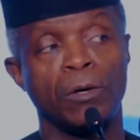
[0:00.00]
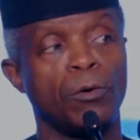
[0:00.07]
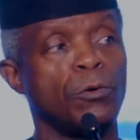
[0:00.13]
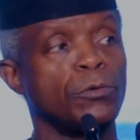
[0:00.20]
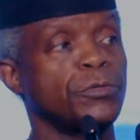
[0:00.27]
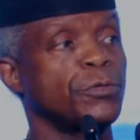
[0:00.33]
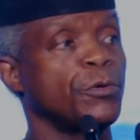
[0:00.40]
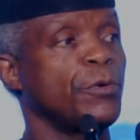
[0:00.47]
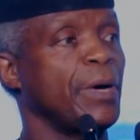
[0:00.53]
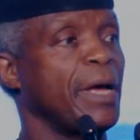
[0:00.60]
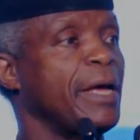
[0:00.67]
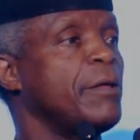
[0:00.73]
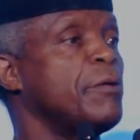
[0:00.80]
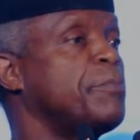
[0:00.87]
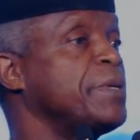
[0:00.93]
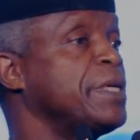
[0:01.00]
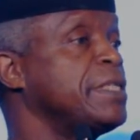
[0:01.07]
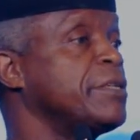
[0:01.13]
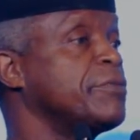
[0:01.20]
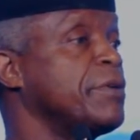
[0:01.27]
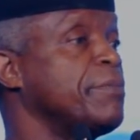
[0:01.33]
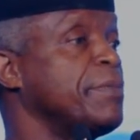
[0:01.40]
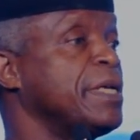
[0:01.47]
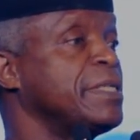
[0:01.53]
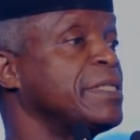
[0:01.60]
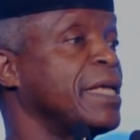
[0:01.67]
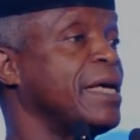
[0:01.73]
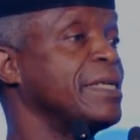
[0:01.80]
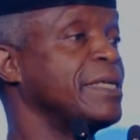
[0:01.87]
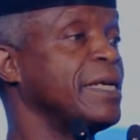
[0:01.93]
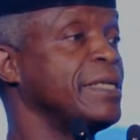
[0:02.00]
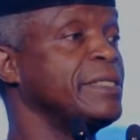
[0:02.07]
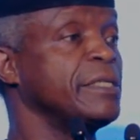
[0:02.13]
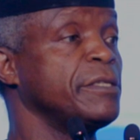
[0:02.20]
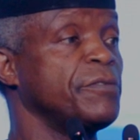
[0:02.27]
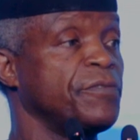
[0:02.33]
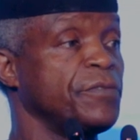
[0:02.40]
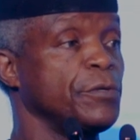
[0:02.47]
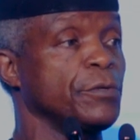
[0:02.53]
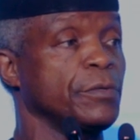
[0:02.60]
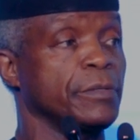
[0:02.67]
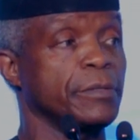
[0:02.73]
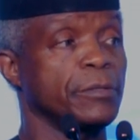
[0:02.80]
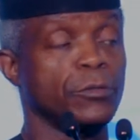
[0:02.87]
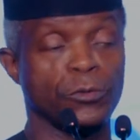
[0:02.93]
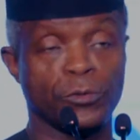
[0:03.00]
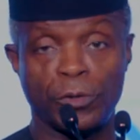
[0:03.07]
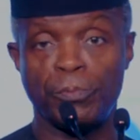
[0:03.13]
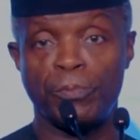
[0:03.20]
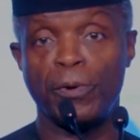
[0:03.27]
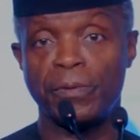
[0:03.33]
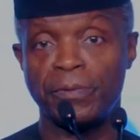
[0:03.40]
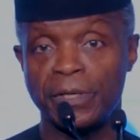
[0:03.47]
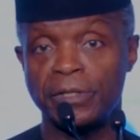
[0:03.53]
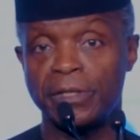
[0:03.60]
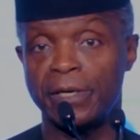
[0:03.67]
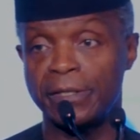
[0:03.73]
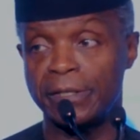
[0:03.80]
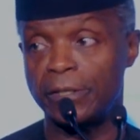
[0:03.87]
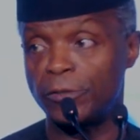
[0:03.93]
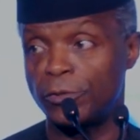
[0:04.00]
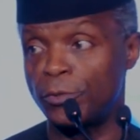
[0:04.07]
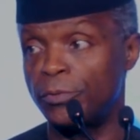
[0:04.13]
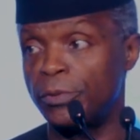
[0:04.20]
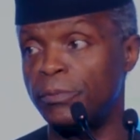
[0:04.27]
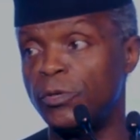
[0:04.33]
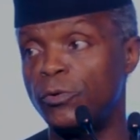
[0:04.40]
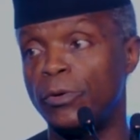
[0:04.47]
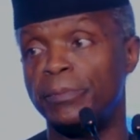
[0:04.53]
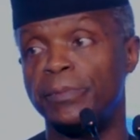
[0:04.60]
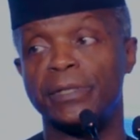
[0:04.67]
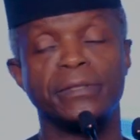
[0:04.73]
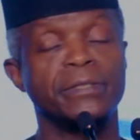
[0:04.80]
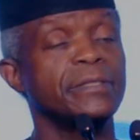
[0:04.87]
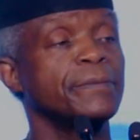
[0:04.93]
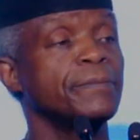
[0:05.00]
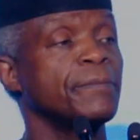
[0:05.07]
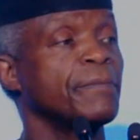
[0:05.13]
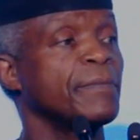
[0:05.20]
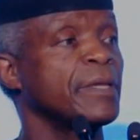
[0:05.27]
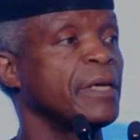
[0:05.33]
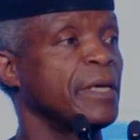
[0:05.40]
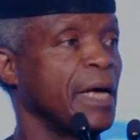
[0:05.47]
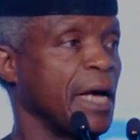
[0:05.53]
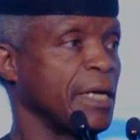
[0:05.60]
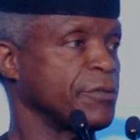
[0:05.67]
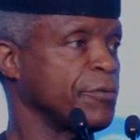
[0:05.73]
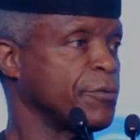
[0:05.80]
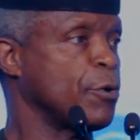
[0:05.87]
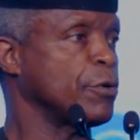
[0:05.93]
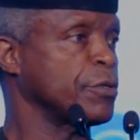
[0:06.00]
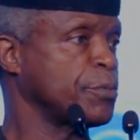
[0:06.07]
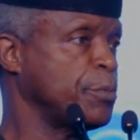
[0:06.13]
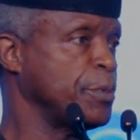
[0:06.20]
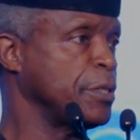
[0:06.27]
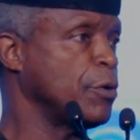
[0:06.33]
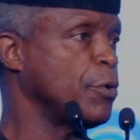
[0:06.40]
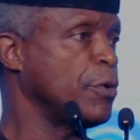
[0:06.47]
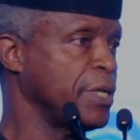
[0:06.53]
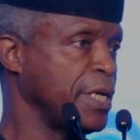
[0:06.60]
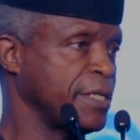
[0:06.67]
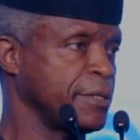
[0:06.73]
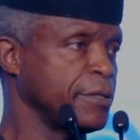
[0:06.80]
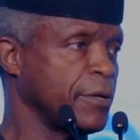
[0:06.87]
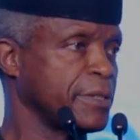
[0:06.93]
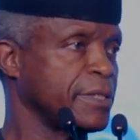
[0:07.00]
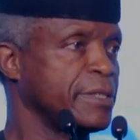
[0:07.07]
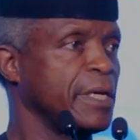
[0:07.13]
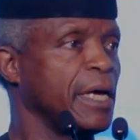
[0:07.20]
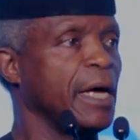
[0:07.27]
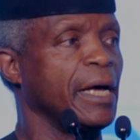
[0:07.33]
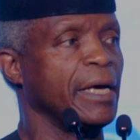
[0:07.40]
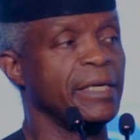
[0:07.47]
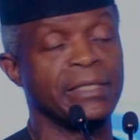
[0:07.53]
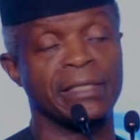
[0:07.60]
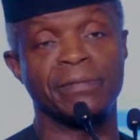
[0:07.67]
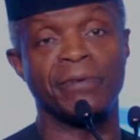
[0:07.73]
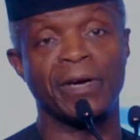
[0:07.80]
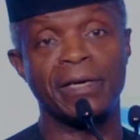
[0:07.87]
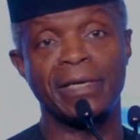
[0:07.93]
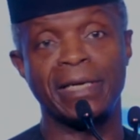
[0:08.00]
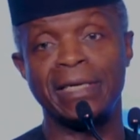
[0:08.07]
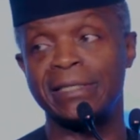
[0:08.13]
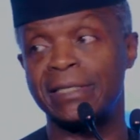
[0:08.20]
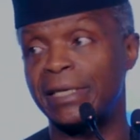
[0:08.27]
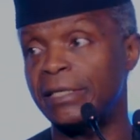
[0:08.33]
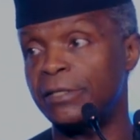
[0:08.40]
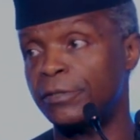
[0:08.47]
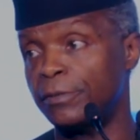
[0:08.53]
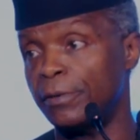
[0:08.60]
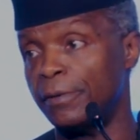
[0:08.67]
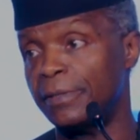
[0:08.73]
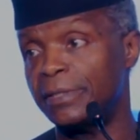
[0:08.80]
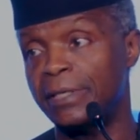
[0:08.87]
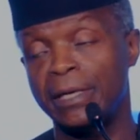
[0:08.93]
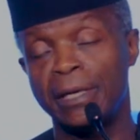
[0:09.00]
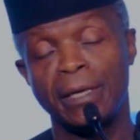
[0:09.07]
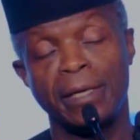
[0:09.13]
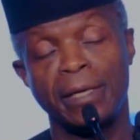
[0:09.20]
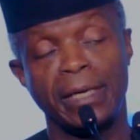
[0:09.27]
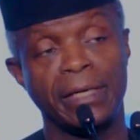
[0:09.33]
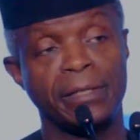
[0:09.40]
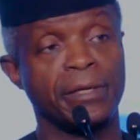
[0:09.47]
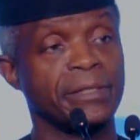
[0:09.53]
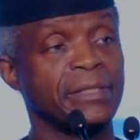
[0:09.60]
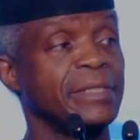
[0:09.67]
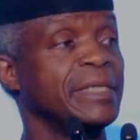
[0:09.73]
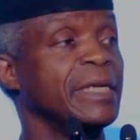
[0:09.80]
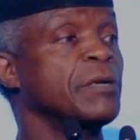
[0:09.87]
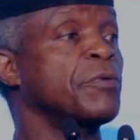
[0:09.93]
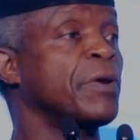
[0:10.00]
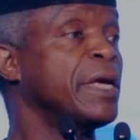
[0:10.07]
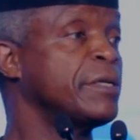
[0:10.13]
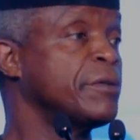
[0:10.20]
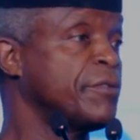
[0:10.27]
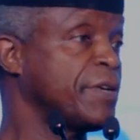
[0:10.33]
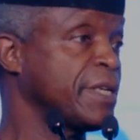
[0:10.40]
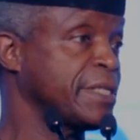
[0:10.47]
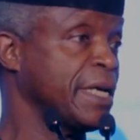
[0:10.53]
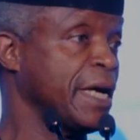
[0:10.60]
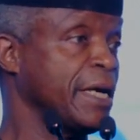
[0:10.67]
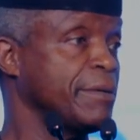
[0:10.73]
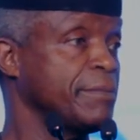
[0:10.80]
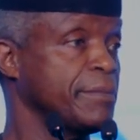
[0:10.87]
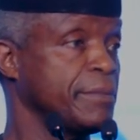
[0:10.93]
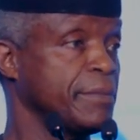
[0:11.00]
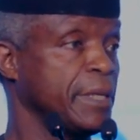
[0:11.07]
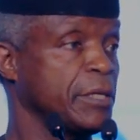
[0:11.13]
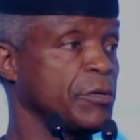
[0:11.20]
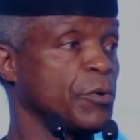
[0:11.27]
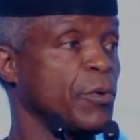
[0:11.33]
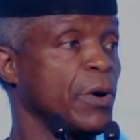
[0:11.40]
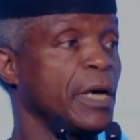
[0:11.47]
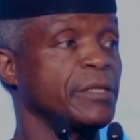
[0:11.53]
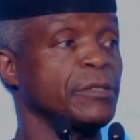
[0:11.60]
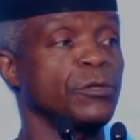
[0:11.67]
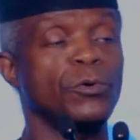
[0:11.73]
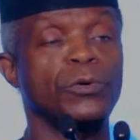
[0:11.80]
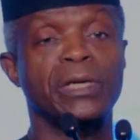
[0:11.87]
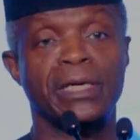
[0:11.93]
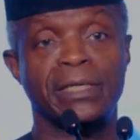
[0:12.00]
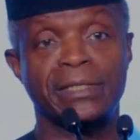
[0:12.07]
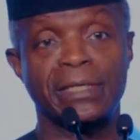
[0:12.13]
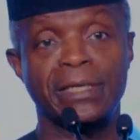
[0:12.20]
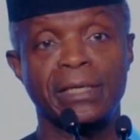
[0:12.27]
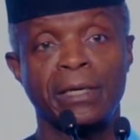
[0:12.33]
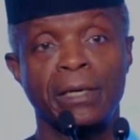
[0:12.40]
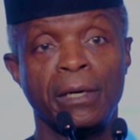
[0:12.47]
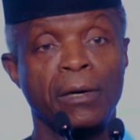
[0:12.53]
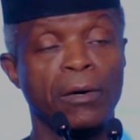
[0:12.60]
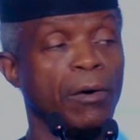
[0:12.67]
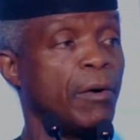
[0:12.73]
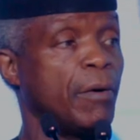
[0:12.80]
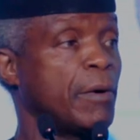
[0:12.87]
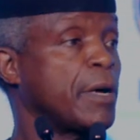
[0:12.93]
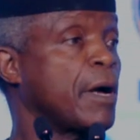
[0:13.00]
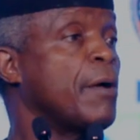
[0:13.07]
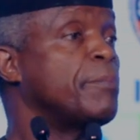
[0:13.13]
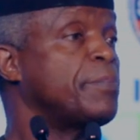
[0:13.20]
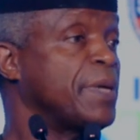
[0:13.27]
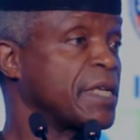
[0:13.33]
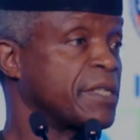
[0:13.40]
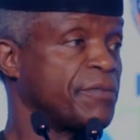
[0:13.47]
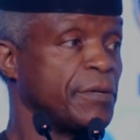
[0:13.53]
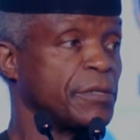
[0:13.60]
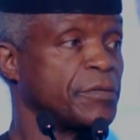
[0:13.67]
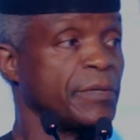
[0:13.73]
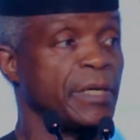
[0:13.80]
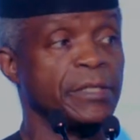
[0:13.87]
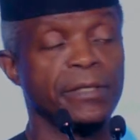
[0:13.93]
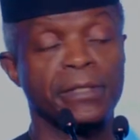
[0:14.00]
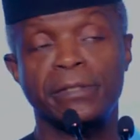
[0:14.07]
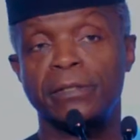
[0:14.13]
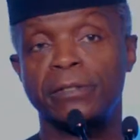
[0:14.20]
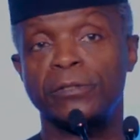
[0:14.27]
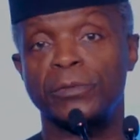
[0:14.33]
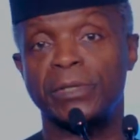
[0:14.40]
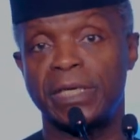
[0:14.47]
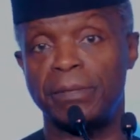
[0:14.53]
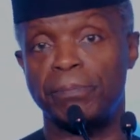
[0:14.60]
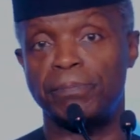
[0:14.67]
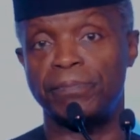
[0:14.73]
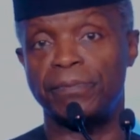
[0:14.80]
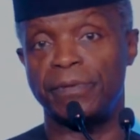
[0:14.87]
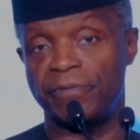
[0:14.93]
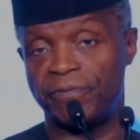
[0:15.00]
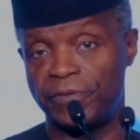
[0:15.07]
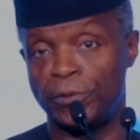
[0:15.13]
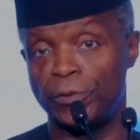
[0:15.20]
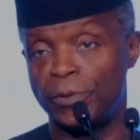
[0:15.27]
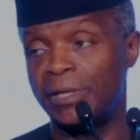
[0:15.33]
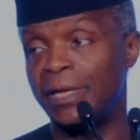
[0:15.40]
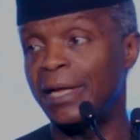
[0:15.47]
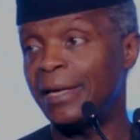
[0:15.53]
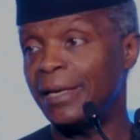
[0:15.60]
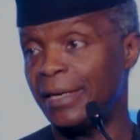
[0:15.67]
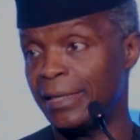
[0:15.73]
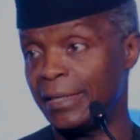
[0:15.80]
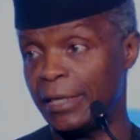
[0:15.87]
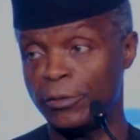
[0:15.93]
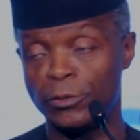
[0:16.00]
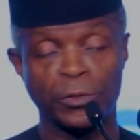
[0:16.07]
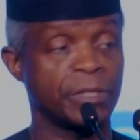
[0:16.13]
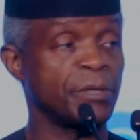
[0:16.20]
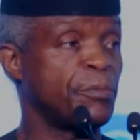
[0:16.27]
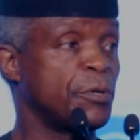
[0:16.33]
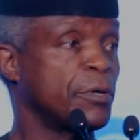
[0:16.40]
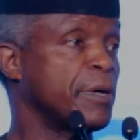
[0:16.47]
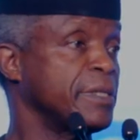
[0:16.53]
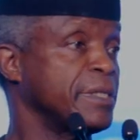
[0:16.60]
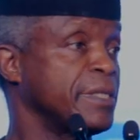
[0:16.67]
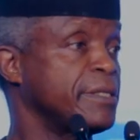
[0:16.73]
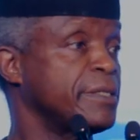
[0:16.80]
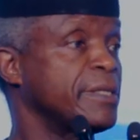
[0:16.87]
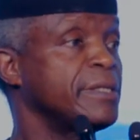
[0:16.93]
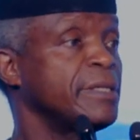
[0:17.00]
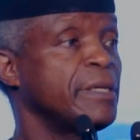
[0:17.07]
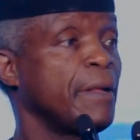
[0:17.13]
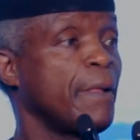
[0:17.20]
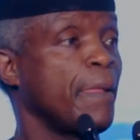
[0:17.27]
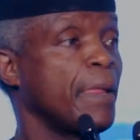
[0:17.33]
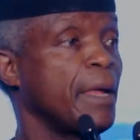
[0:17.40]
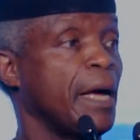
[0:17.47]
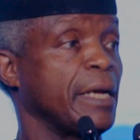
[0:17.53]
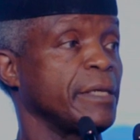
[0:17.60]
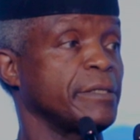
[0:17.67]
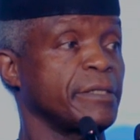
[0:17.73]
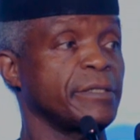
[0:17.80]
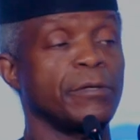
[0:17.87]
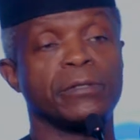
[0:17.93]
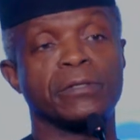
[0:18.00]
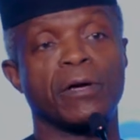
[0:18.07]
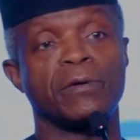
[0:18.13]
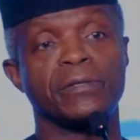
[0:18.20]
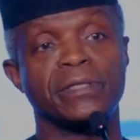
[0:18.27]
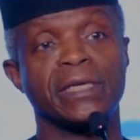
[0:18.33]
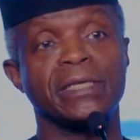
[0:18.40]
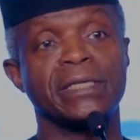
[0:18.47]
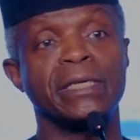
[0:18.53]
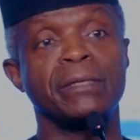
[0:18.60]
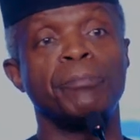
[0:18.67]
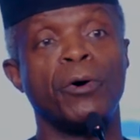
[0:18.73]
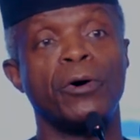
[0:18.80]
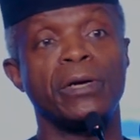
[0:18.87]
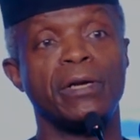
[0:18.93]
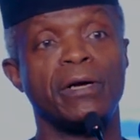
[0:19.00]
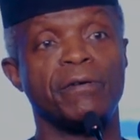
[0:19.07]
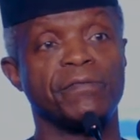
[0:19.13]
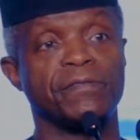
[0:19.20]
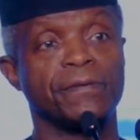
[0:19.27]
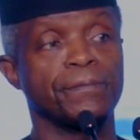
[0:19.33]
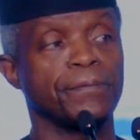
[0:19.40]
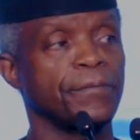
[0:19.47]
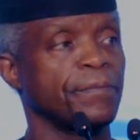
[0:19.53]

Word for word: Also, LPG remains an ideal fuel to support the journey to renewables. As of course we know, it's not, uh, it is very easily stored. It doesn't degrade over time. It requires no heating or complex filtration to keep the fuel in a usable condition and does not constantly boil off.